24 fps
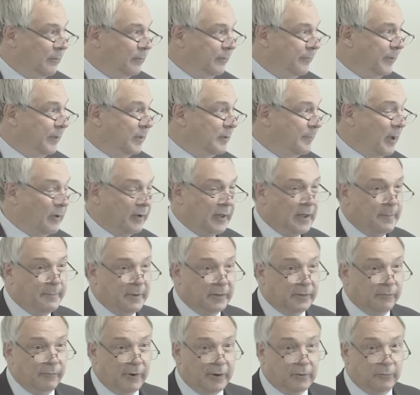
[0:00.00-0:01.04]
Think about
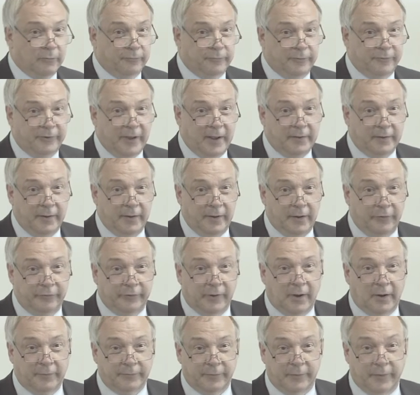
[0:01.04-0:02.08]
keeping the records for 10 years
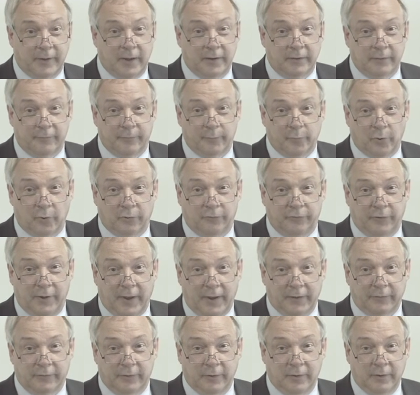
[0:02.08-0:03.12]
after the end of the
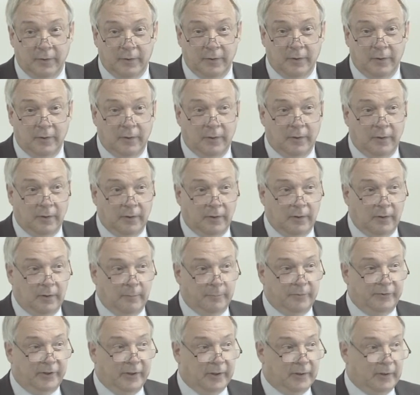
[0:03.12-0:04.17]
project, uh,
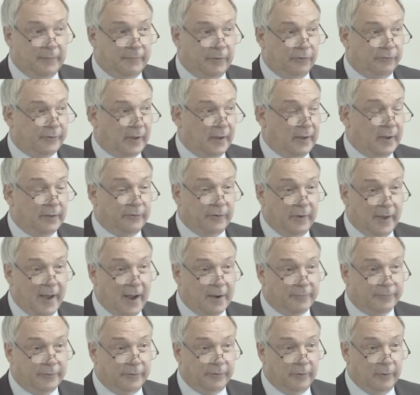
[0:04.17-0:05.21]
particularly for state aid, you
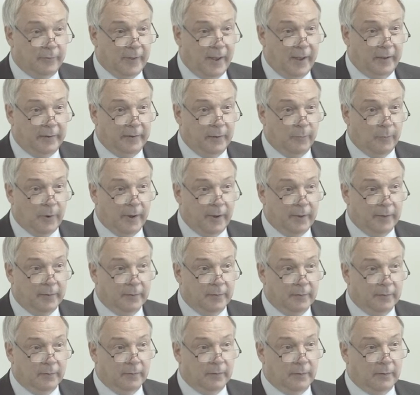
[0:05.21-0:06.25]
have to do that anyway.
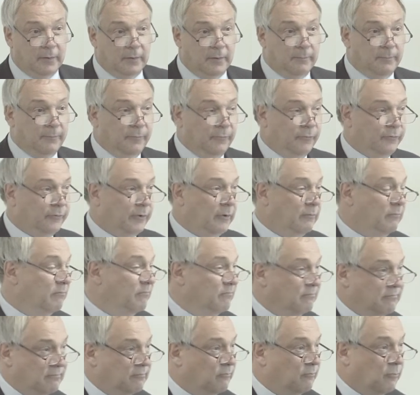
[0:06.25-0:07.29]
Um, so
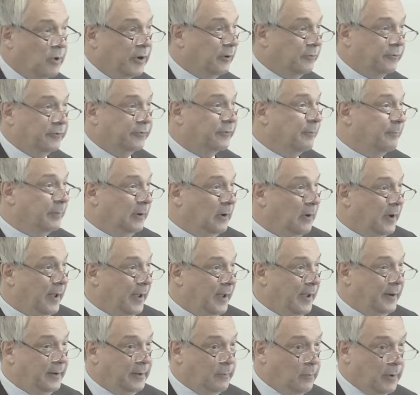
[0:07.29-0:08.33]
why not just apply it
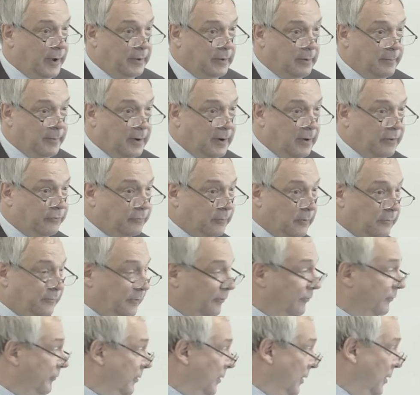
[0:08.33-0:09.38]
anyway? You might as well
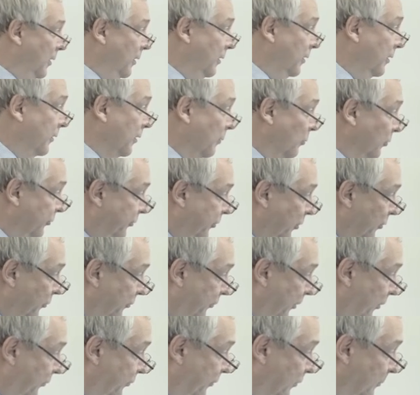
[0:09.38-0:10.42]
just, you don't want two
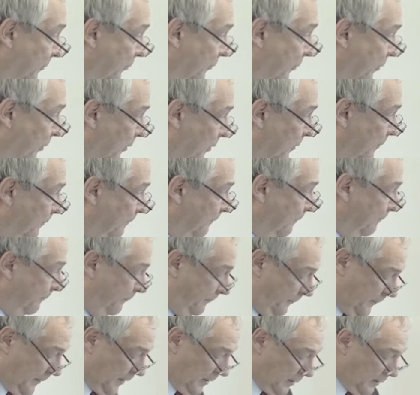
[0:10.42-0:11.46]
systems, do you?
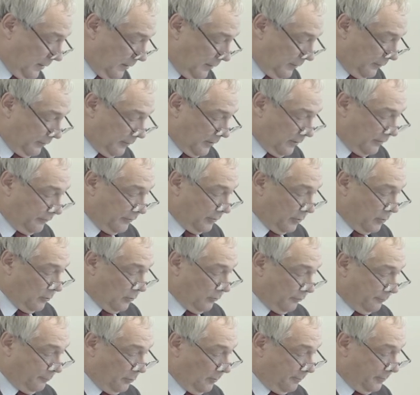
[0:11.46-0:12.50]
It's going to
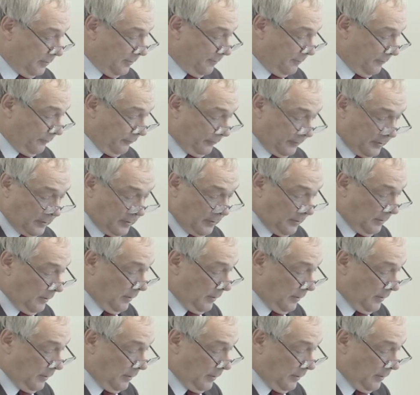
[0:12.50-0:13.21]
cause problems.